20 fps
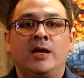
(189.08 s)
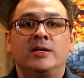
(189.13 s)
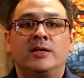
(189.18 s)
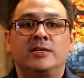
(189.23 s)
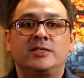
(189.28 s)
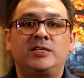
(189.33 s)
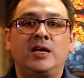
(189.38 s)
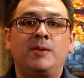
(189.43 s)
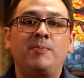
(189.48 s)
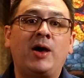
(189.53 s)

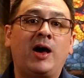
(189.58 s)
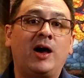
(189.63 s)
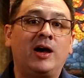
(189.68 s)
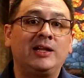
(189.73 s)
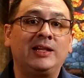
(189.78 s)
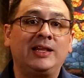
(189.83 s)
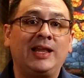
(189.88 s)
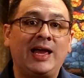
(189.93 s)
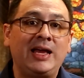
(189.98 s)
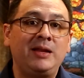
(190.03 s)
Some
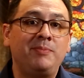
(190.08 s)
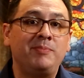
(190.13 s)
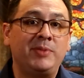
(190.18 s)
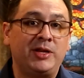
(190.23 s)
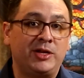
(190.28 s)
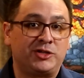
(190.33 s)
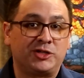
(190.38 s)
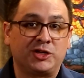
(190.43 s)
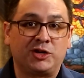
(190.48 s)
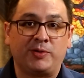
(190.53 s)
online
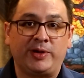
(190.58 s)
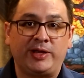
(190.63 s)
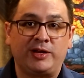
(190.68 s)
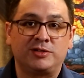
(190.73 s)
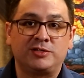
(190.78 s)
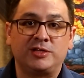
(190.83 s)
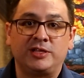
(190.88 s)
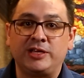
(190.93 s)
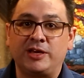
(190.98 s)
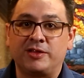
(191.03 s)
miniature
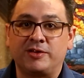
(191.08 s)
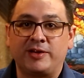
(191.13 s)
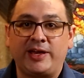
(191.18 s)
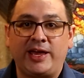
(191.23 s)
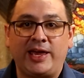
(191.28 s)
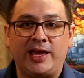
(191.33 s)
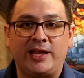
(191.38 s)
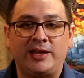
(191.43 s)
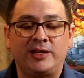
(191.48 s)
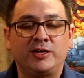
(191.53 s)
creators, on the other
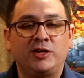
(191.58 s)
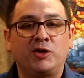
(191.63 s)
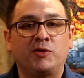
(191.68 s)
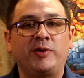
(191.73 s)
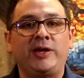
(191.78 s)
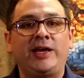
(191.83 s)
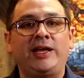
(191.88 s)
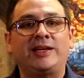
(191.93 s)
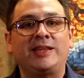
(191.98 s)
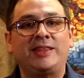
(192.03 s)
hand,
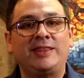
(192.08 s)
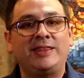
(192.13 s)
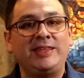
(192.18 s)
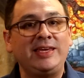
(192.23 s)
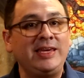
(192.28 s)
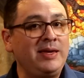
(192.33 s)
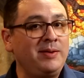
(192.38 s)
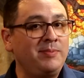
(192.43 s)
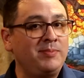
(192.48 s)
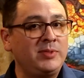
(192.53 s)
create
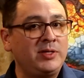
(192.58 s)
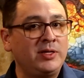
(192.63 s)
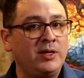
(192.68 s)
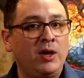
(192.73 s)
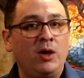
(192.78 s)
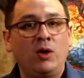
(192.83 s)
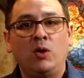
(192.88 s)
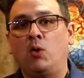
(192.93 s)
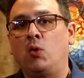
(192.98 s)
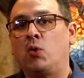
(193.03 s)
themed
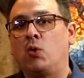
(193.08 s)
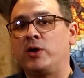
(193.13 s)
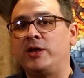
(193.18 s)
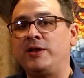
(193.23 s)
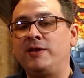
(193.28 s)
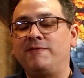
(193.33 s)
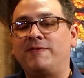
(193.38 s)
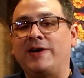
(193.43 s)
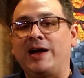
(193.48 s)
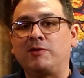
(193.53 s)
or
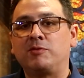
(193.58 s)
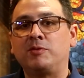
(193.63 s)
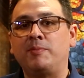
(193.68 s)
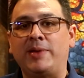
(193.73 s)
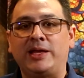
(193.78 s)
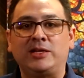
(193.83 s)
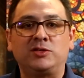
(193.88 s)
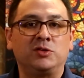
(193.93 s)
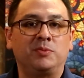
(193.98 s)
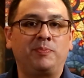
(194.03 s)

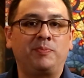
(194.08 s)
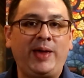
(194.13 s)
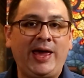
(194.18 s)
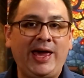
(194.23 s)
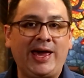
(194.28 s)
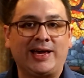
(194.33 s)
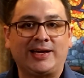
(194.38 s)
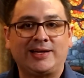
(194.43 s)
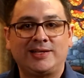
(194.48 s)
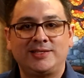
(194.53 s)
environmental
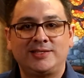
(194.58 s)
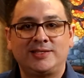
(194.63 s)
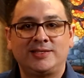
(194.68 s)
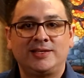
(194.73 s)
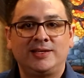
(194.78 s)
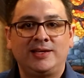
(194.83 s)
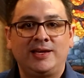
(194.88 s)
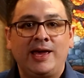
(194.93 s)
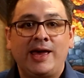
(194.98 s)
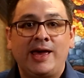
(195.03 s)
packs.
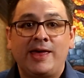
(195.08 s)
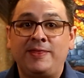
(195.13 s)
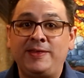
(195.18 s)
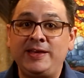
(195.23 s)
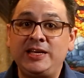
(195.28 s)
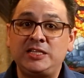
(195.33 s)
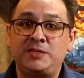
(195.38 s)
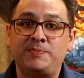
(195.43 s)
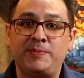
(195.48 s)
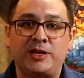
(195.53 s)

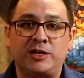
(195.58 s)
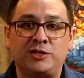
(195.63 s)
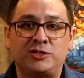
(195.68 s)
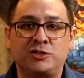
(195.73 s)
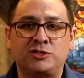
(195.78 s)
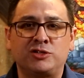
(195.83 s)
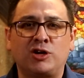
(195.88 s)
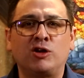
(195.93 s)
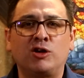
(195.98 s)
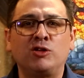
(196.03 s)
These
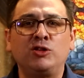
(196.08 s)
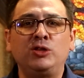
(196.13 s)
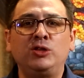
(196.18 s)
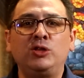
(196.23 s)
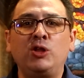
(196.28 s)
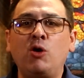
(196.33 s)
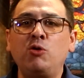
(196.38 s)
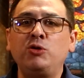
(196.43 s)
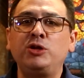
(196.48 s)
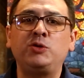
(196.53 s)
miniatures are
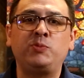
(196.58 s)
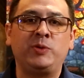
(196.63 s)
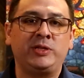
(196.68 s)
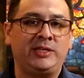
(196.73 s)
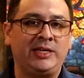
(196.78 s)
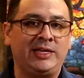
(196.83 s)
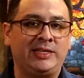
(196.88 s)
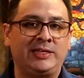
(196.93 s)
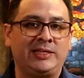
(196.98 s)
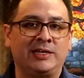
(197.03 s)
loaded with
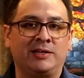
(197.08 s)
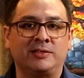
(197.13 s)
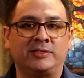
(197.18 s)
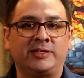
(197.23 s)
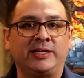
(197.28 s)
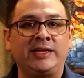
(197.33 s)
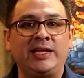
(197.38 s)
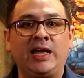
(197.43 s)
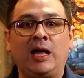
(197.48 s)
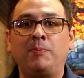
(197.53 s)
details that
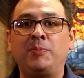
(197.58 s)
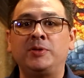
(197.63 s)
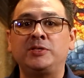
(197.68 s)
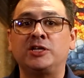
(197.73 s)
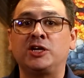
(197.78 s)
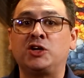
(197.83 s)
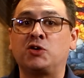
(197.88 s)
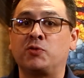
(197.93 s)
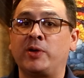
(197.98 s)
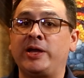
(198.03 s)
can help us
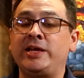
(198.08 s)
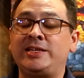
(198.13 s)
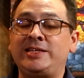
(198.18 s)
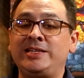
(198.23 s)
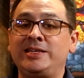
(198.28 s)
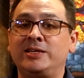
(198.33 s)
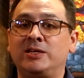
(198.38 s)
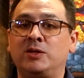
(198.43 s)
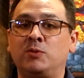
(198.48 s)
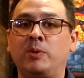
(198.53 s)
a great
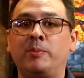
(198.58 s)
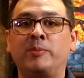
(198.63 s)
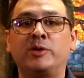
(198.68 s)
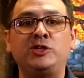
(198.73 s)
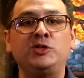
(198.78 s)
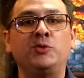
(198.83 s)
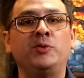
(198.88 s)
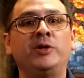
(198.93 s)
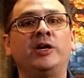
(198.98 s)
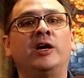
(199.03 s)
deal when we're
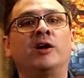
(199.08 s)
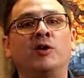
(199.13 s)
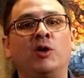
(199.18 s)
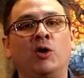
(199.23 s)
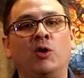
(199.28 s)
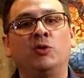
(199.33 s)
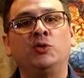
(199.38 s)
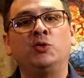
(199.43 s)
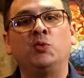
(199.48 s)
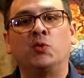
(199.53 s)
doing our
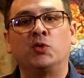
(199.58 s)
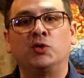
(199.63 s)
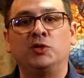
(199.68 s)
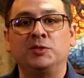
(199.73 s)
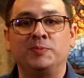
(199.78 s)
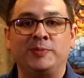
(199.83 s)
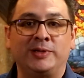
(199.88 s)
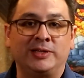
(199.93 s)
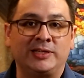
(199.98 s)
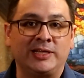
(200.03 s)
own
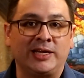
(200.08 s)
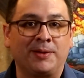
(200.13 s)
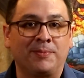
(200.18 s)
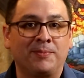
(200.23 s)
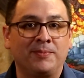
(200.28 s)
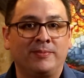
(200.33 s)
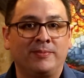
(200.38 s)
world building.